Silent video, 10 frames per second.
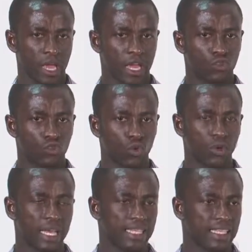And so
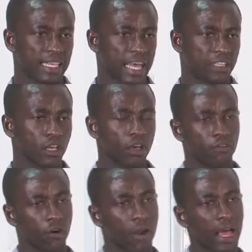we can say that
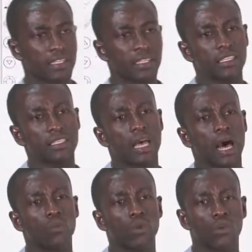for us, this is
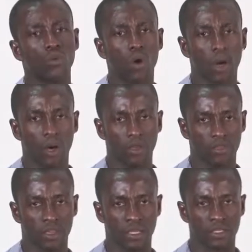how we go about
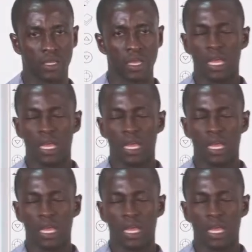things.